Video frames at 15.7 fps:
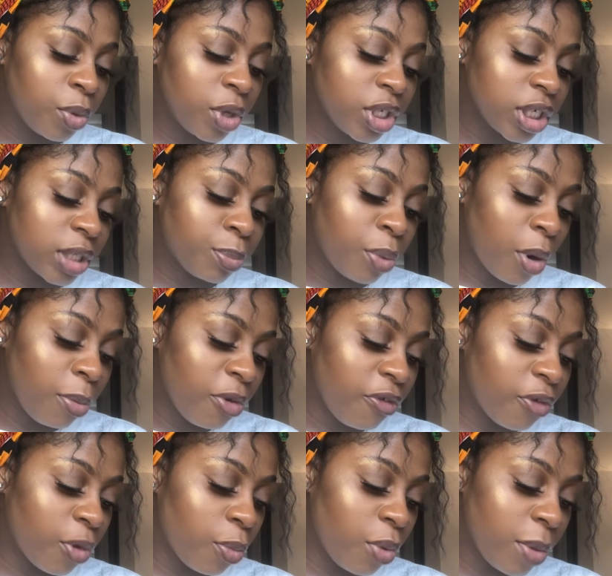which is proper
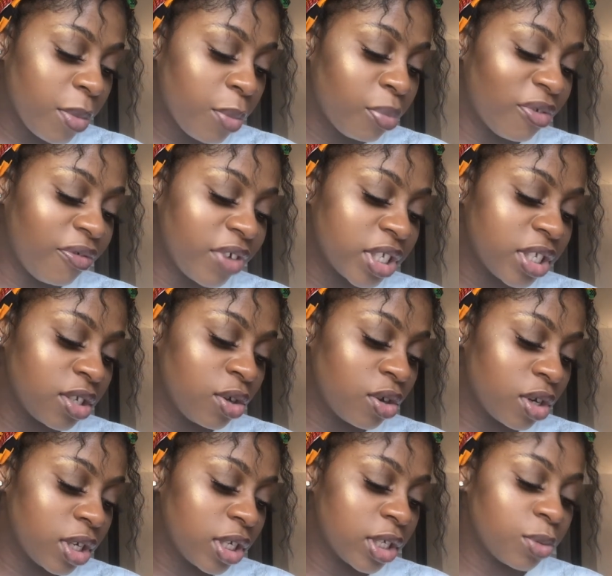for women professing
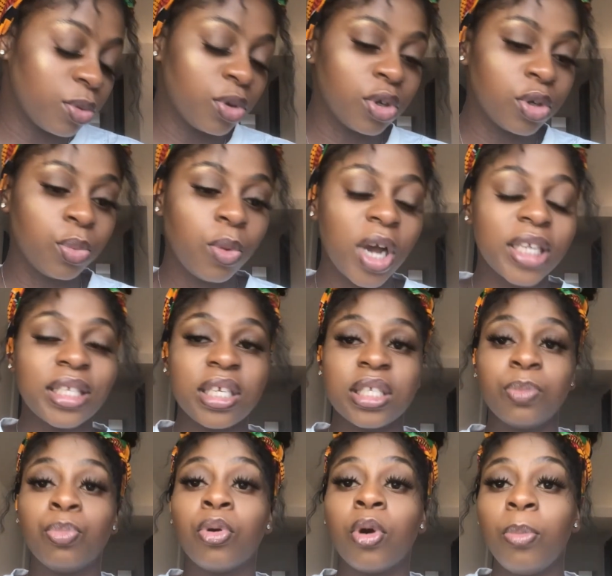godliness with good works.
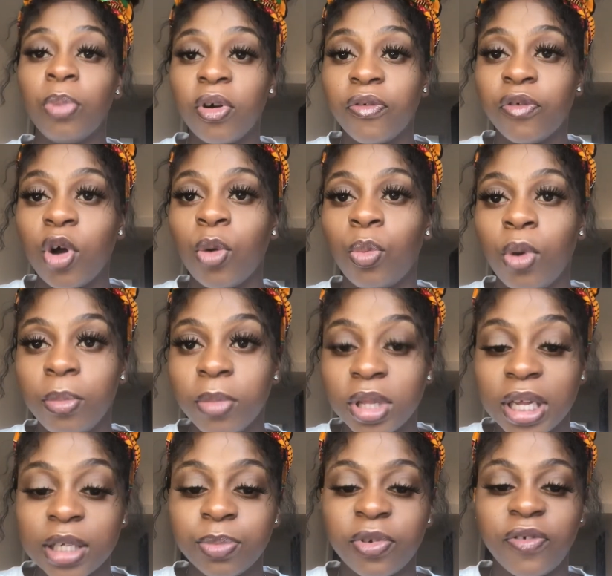It's proper for a
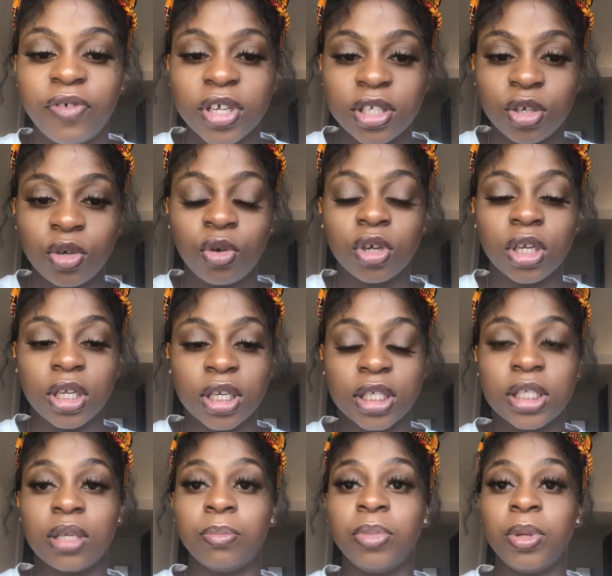woman that's professing
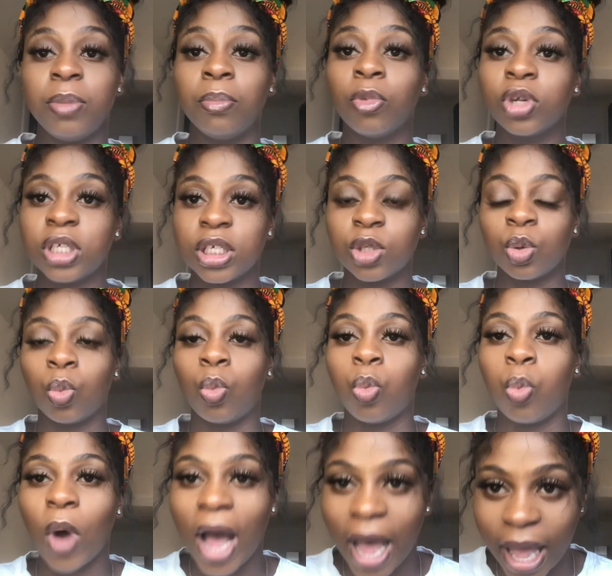godliness to be modest.
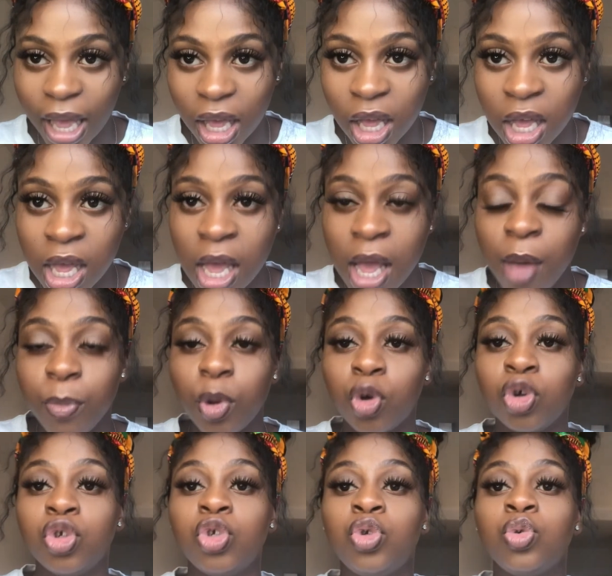Why?
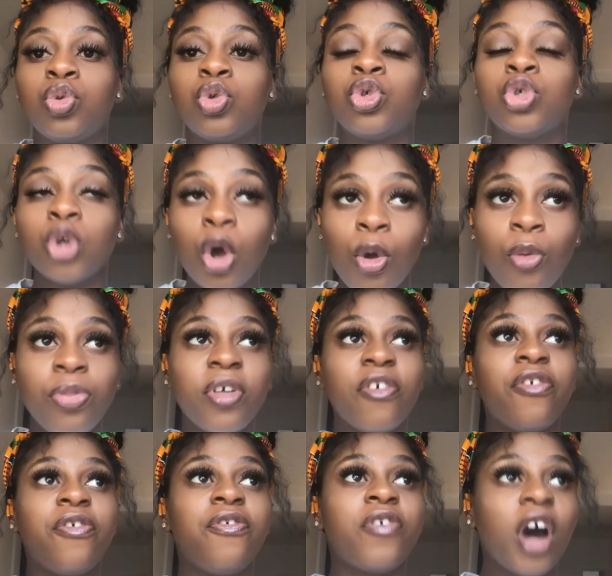Because you show the
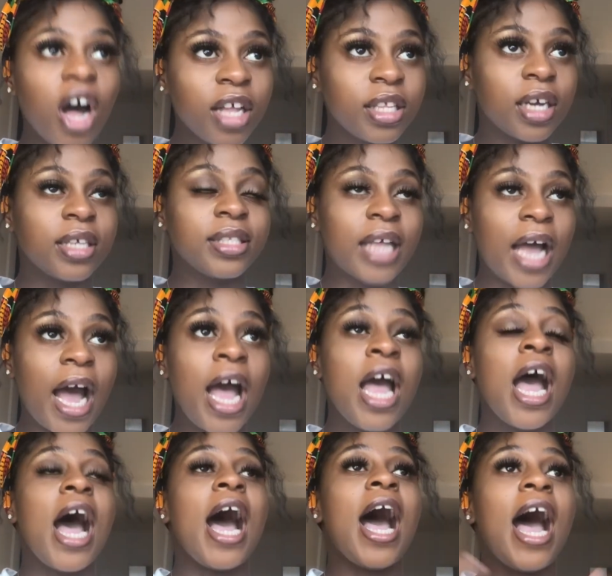Father that
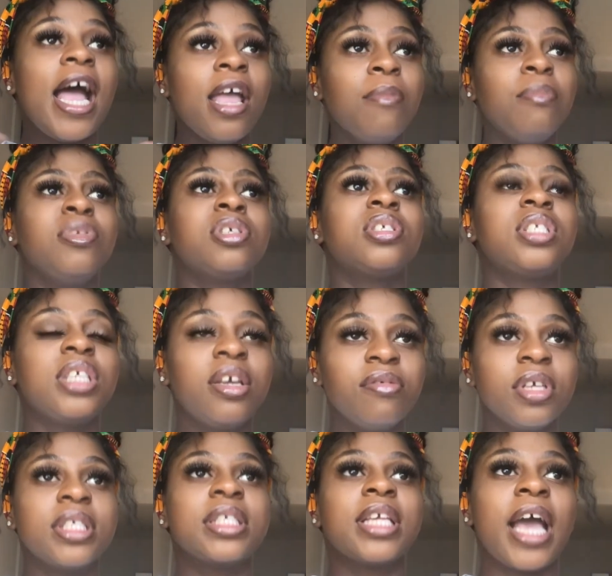I am a
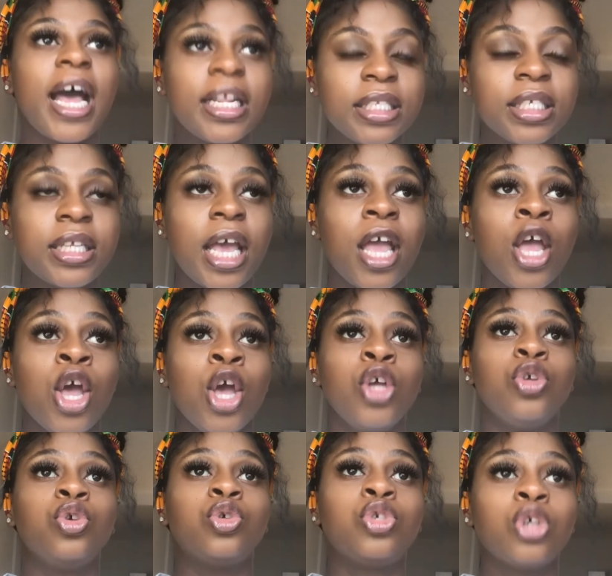serious candidate.
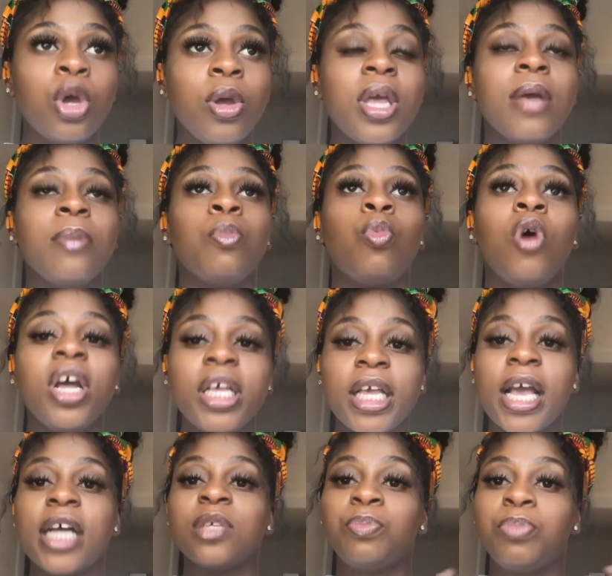You show him what
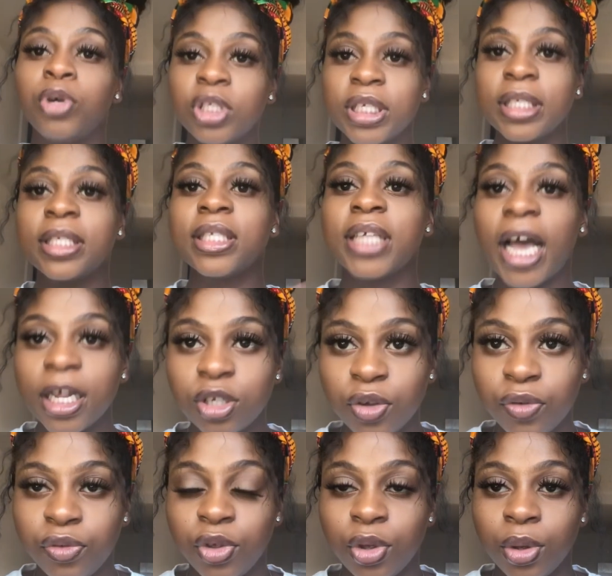he has put inside
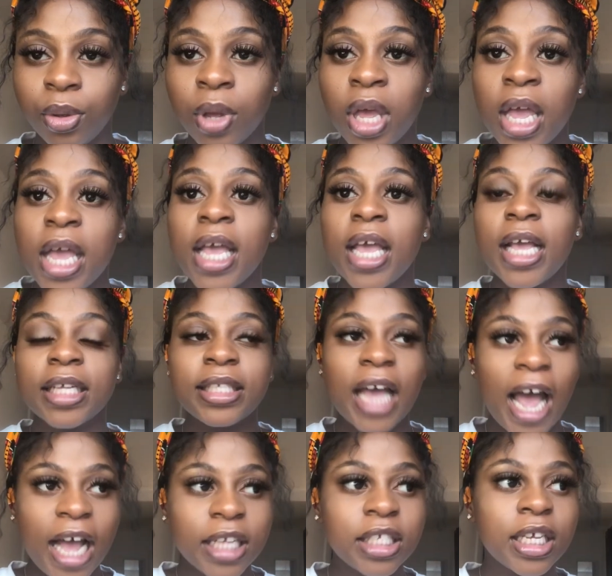of you is
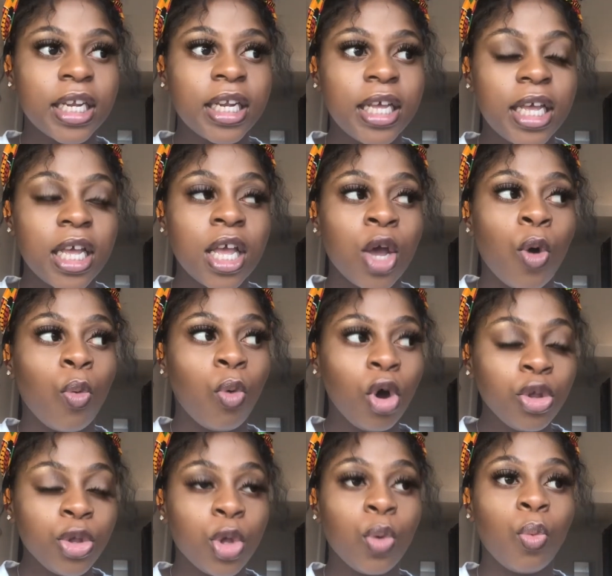actually
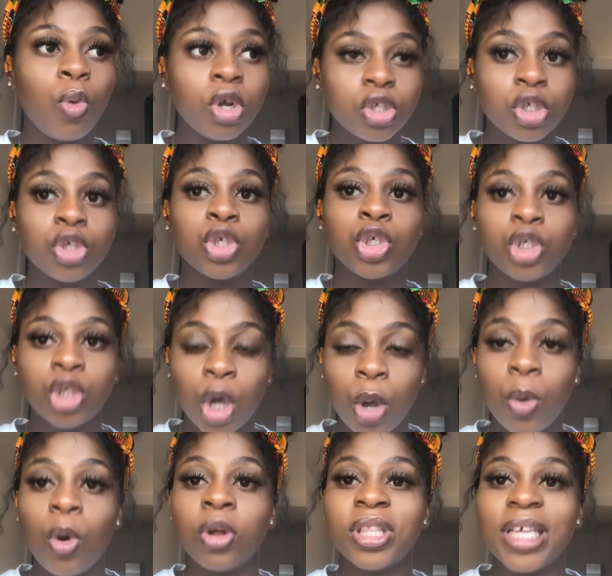what you want to
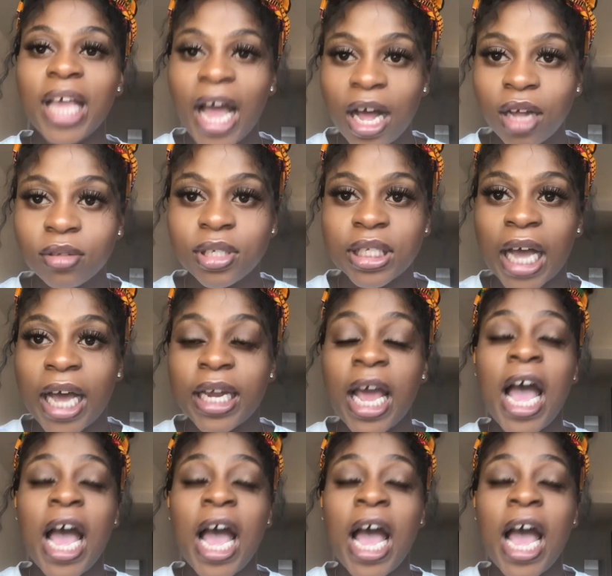show on the outside.